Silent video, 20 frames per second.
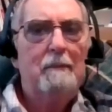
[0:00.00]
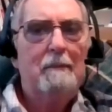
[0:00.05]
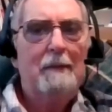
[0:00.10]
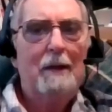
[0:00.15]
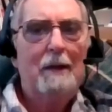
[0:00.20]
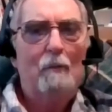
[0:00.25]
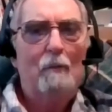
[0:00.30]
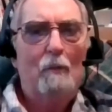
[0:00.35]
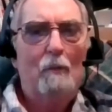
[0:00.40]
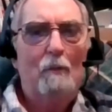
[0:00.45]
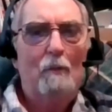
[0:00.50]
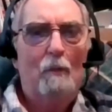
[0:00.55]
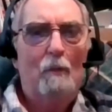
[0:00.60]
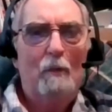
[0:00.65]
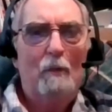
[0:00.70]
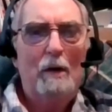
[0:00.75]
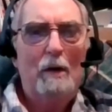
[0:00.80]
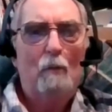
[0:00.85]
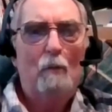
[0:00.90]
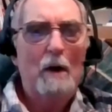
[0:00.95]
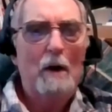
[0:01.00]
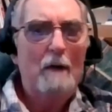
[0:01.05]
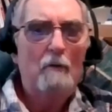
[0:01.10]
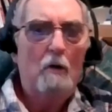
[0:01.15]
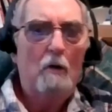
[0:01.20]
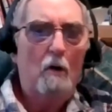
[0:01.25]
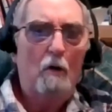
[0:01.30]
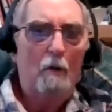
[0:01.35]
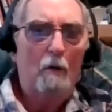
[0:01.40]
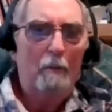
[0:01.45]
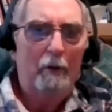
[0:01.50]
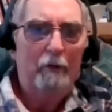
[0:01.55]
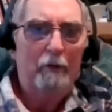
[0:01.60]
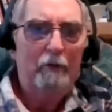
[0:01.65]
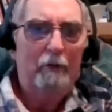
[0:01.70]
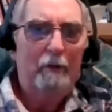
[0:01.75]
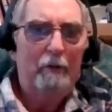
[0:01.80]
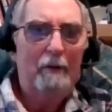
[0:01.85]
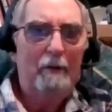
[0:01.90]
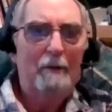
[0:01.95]
And we were never homeless
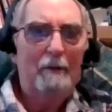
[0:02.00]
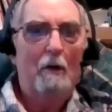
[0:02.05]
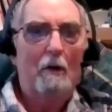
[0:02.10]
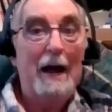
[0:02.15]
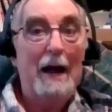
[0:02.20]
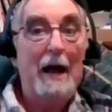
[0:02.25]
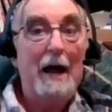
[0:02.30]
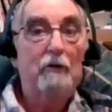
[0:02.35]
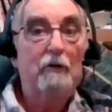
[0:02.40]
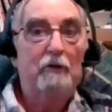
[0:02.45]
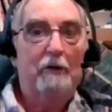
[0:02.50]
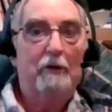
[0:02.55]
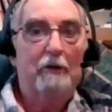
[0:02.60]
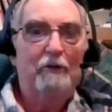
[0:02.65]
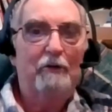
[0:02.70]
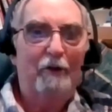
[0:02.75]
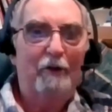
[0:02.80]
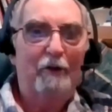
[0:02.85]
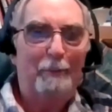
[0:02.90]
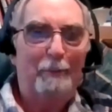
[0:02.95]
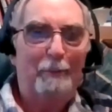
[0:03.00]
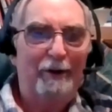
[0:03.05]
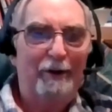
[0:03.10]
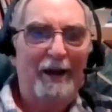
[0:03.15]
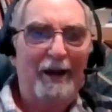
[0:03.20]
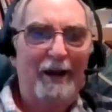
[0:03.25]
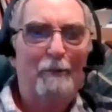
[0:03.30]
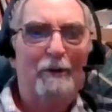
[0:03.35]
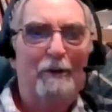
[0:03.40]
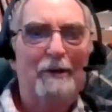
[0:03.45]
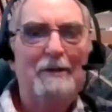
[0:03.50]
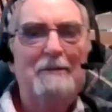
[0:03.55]
or houseless, let's put it that way,